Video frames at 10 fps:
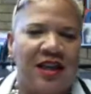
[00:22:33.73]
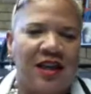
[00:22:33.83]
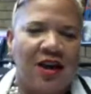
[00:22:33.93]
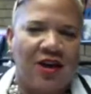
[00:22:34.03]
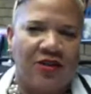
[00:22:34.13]

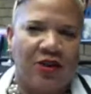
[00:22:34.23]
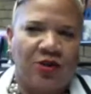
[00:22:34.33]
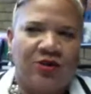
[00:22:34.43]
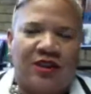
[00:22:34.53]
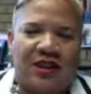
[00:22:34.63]

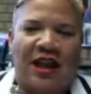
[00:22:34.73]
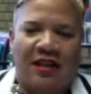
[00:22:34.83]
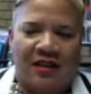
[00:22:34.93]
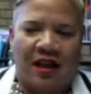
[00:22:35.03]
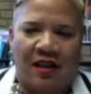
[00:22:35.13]
those
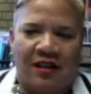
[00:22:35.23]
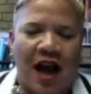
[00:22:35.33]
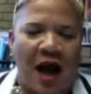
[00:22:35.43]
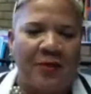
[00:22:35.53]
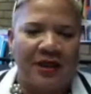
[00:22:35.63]

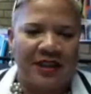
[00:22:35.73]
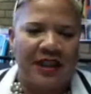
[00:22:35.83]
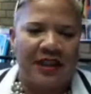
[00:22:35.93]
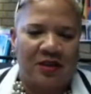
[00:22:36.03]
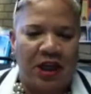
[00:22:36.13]
topics need to
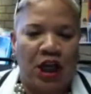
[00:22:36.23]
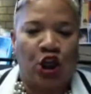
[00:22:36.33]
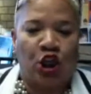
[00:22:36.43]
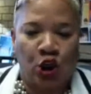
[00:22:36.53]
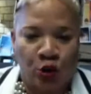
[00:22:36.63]
be
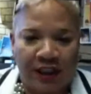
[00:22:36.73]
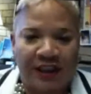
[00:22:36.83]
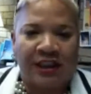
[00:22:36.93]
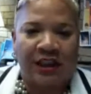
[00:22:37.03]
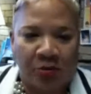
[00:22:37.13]

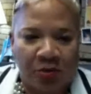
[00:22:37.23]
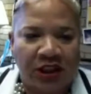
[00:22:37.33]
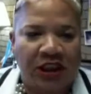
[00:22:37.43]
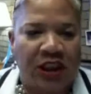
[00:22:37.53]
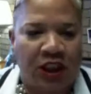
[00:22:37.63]

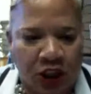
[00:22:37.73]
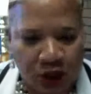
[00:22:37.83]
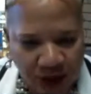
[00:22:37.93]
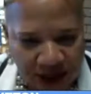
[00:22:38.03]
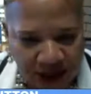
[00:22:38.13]
deliberately
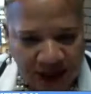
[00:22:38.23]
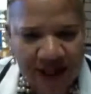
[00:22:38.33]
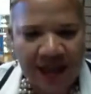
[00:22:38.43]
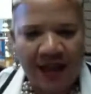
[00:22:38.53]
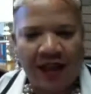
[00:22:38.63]
included
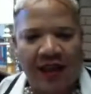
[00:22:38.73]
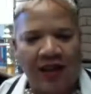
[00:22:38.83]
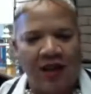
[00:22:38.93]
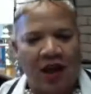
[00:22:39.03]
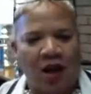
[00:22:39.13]

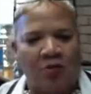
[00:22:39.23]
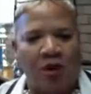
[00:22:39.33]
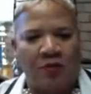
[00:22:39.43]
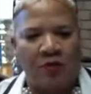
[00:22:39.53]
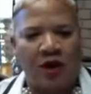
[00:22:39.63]
in
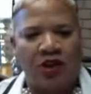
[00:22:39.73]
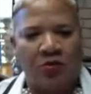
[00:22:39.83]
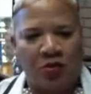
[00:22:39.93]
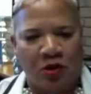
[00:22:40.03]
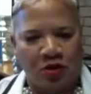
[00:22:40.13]
preparation
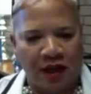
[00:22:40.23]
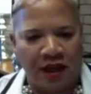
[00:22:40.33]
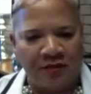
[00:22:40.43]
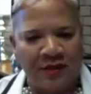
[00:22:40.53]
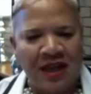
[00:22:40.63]

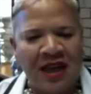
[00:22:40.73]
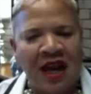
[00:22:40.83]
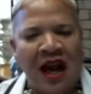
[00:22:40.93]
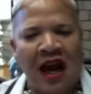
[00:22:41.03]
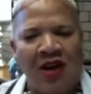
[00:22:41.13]
programs.
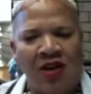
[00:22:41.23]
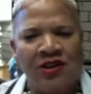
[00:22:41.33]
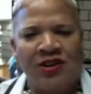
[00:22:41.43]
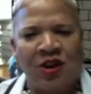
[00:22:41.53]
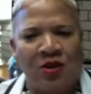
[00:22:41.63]
I
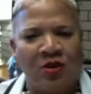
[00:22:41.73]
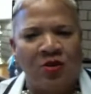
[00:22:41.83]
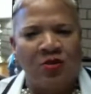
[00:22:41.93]
also